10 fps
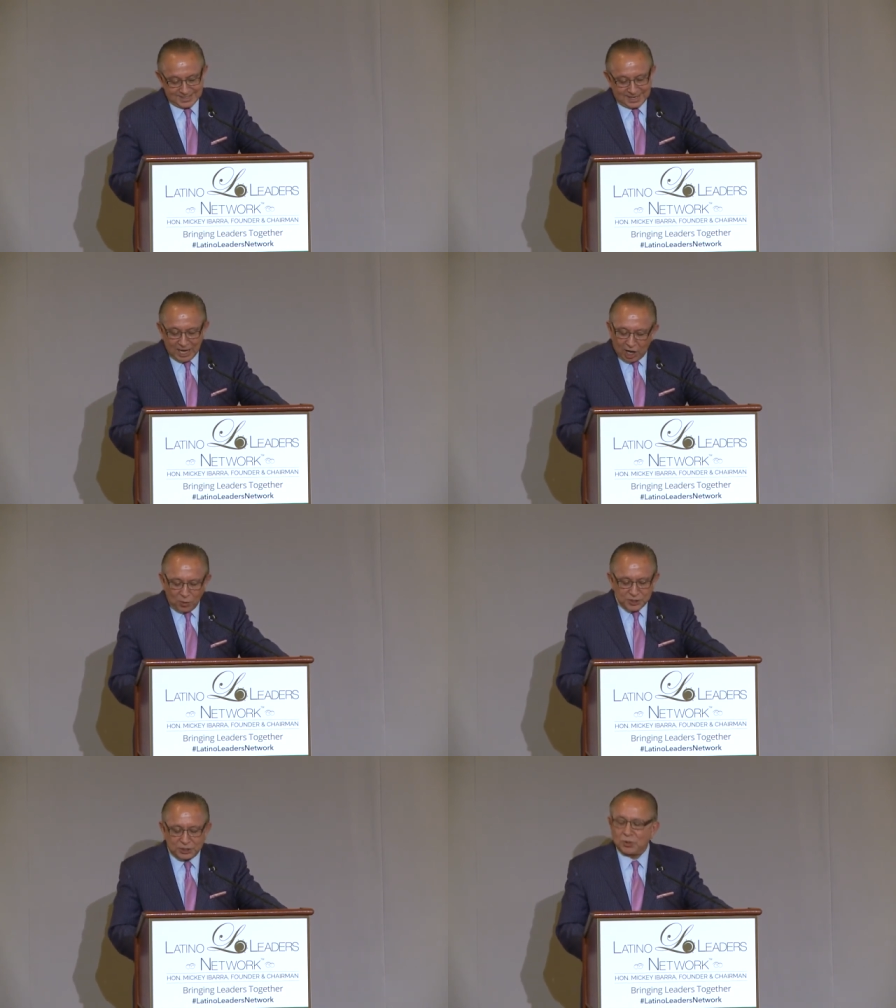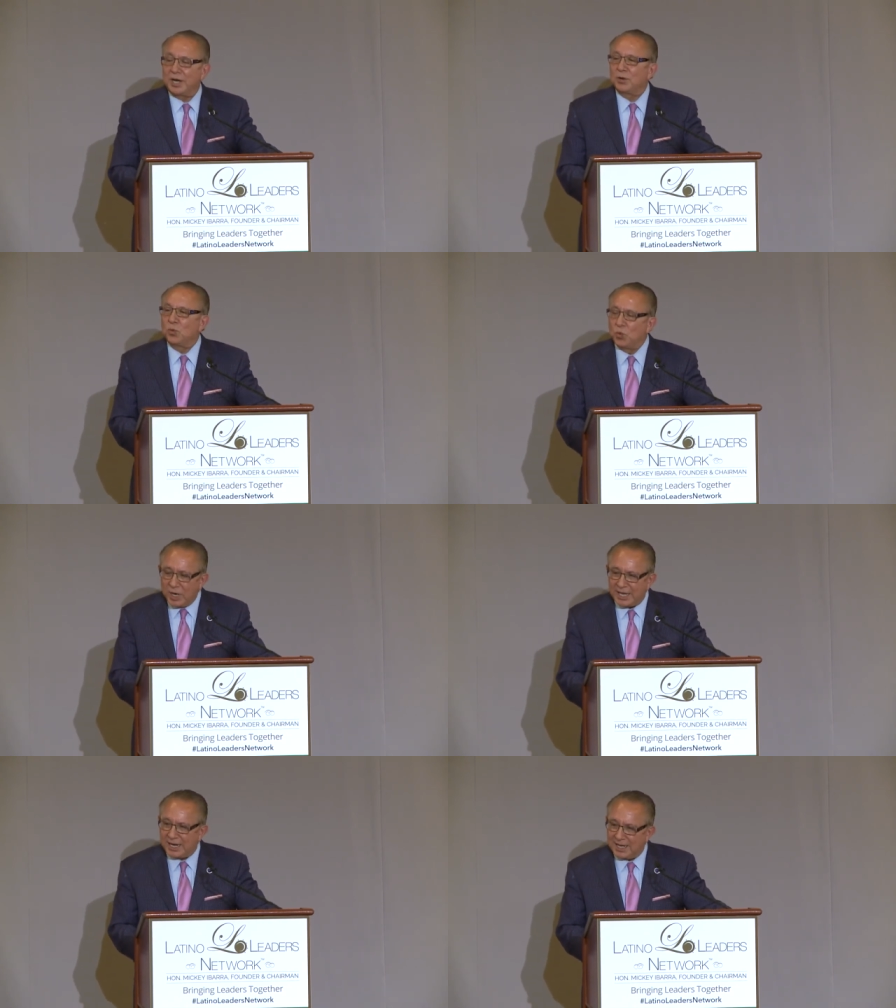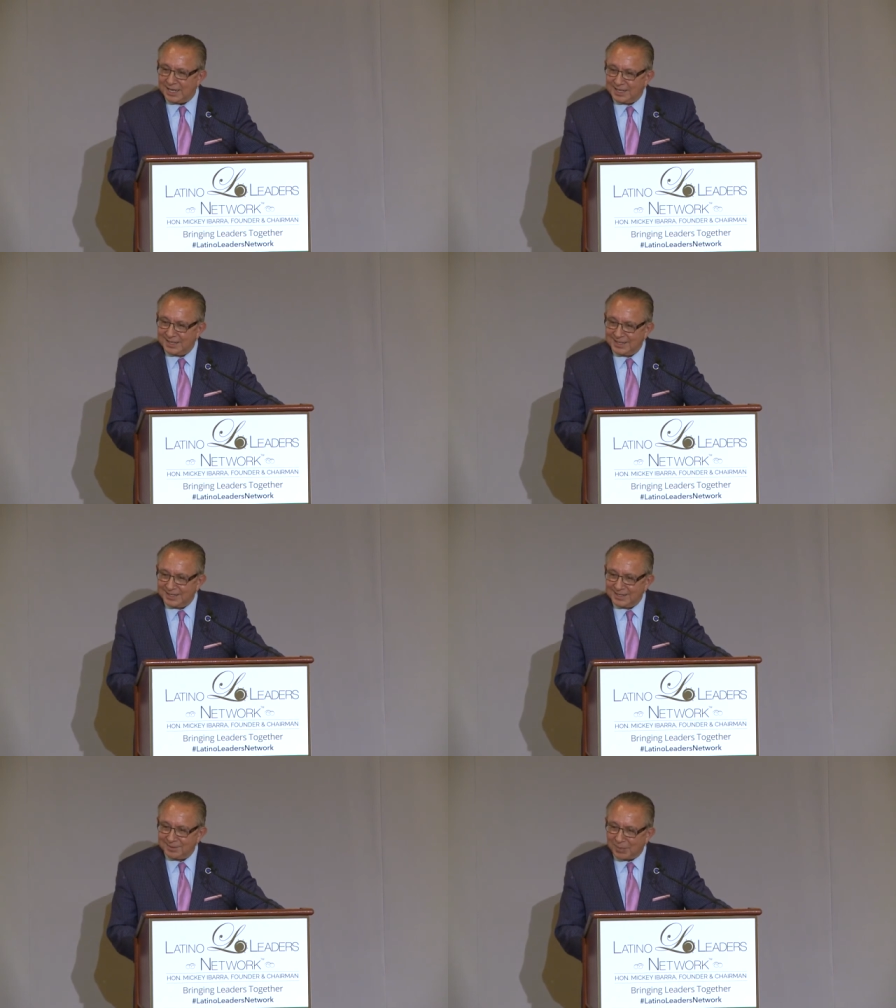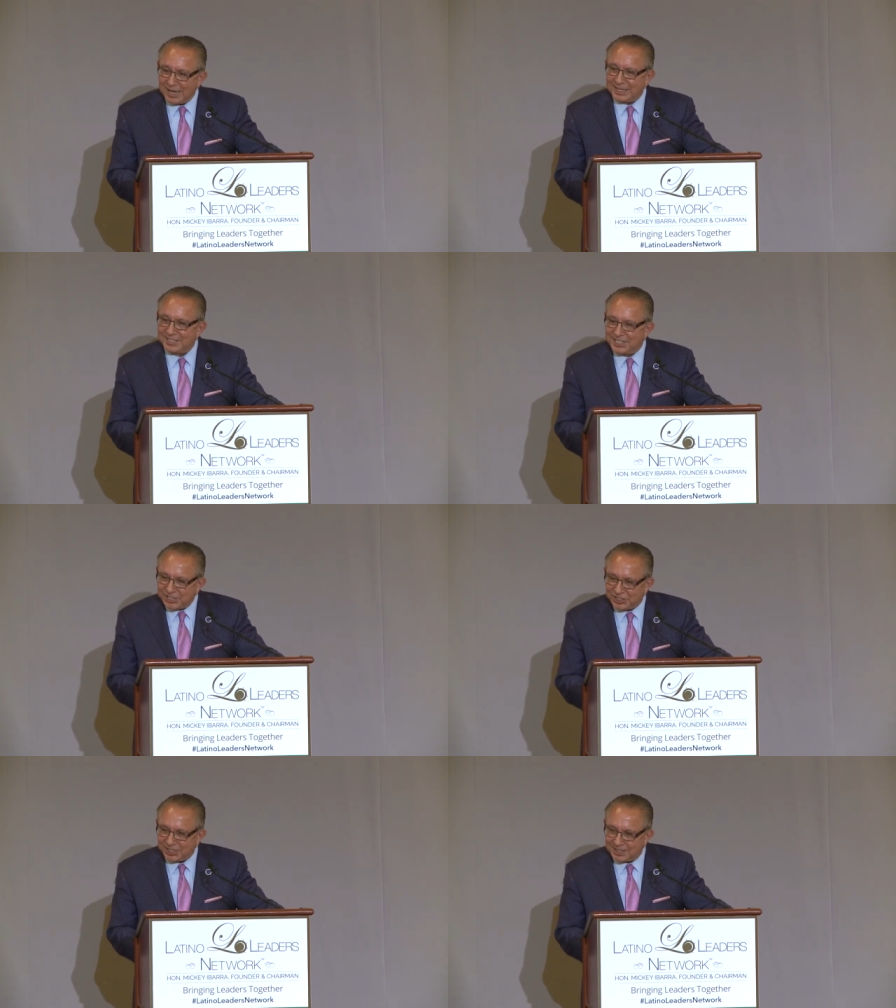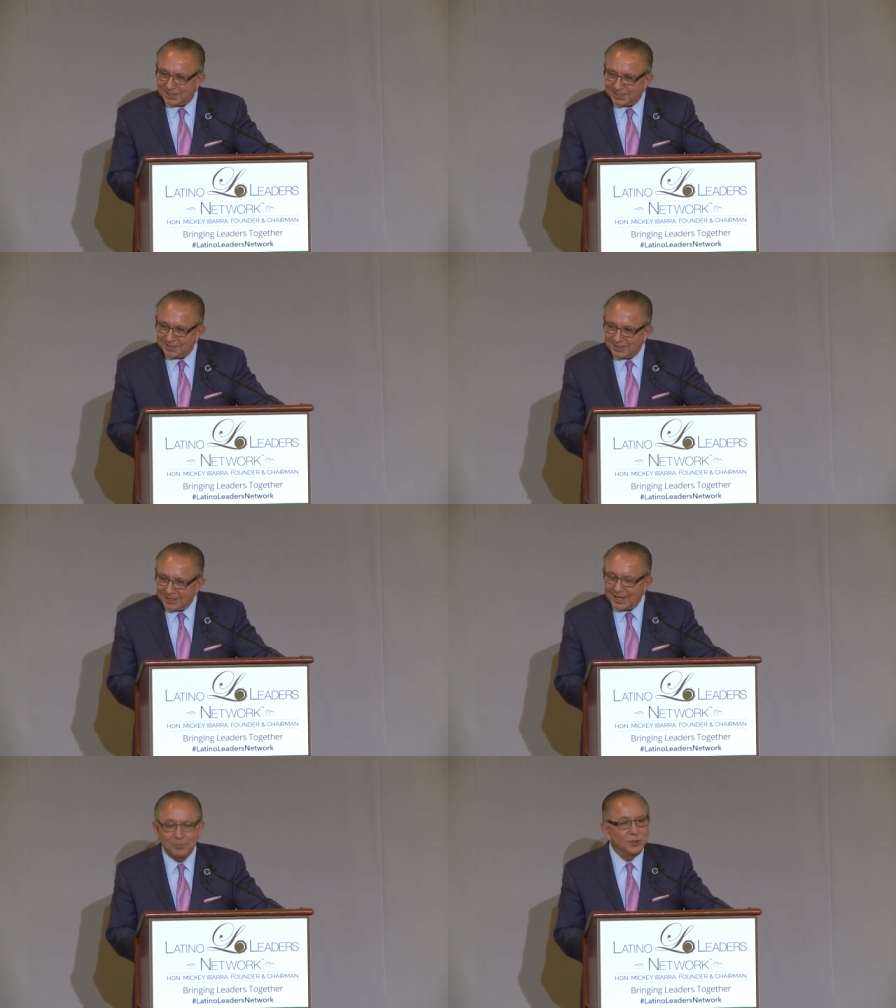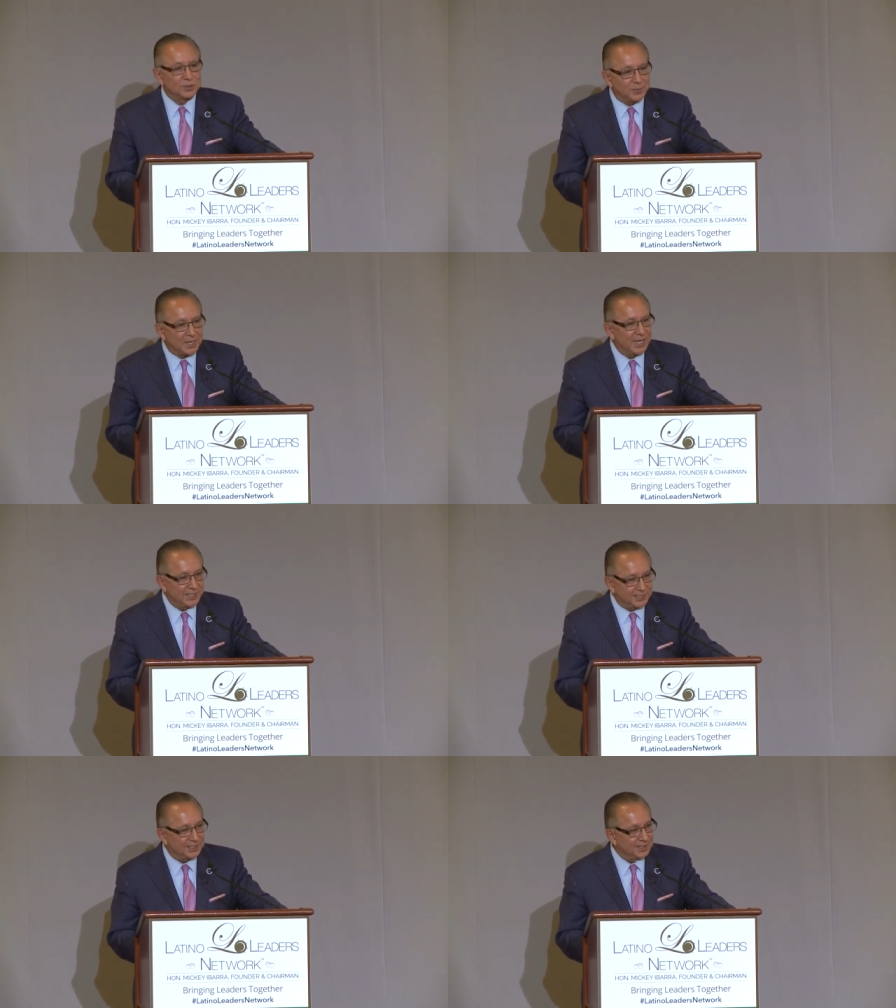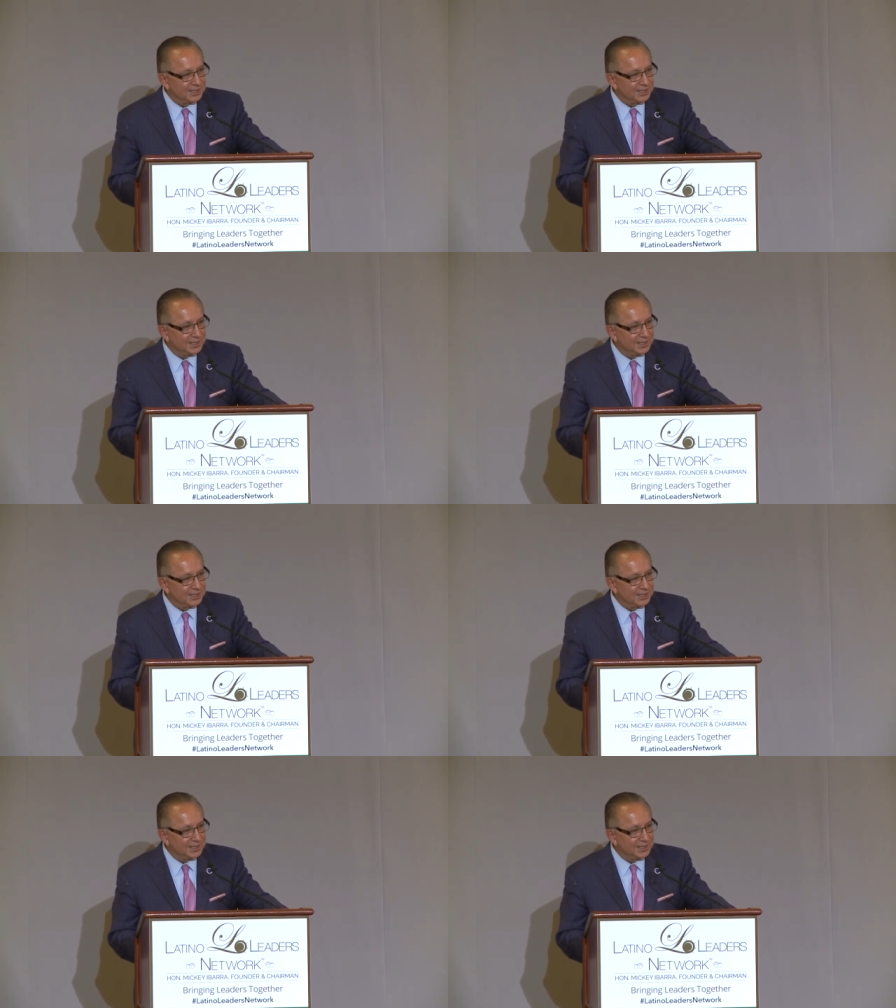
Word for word: I always try to win by addition and multiplication.